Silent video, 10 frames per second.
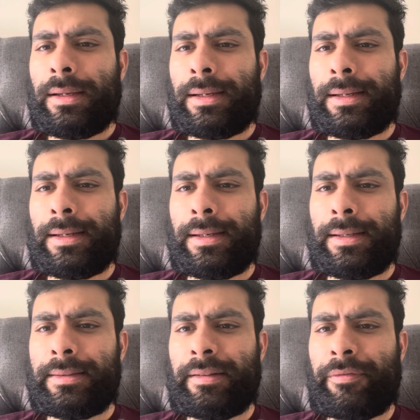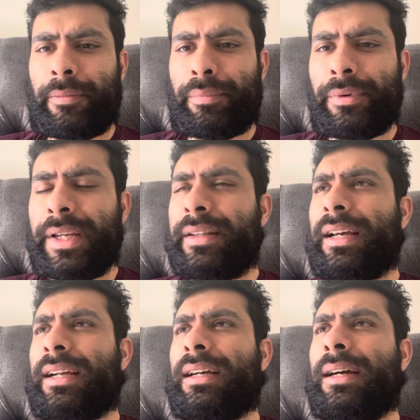uh, different breed,
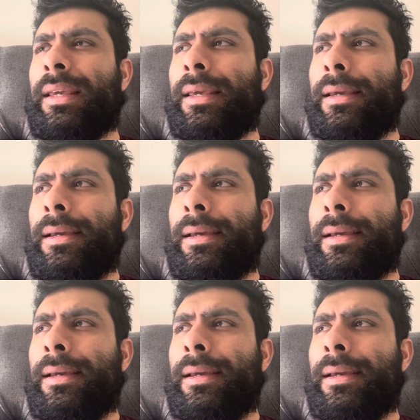that guy.